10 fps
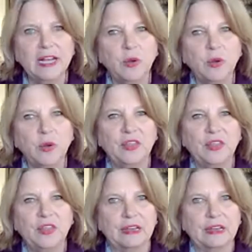one
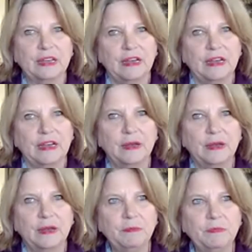thing.
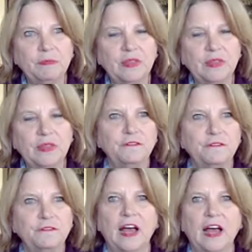So
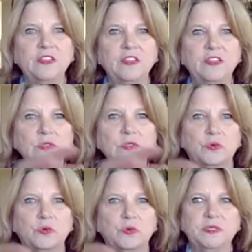find those
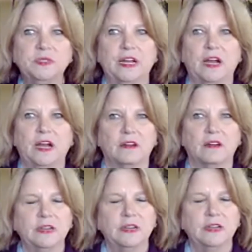groups that
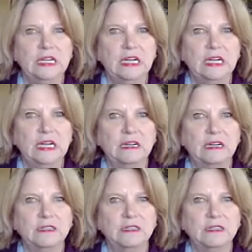are
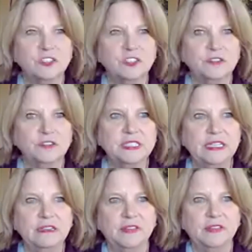
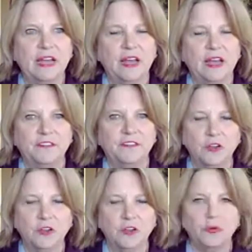servicing that kind of
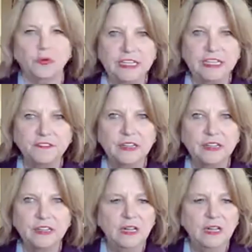hunger relief.
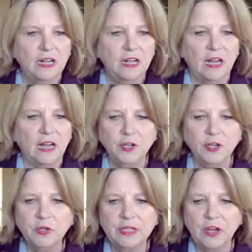I know I'm
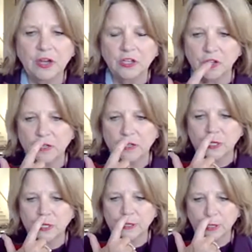going to launch
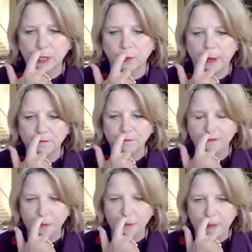a
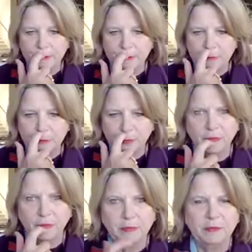crowdfunder
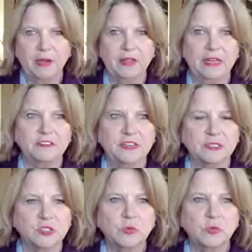probably by the end of
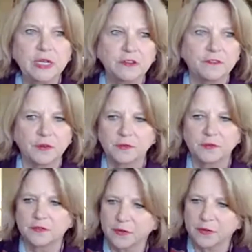next week for
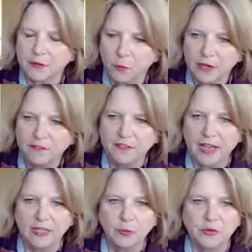that one
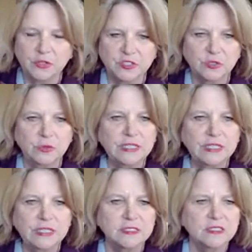valley where the school
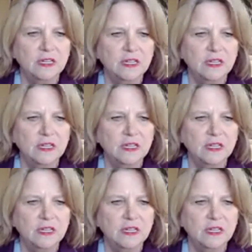is.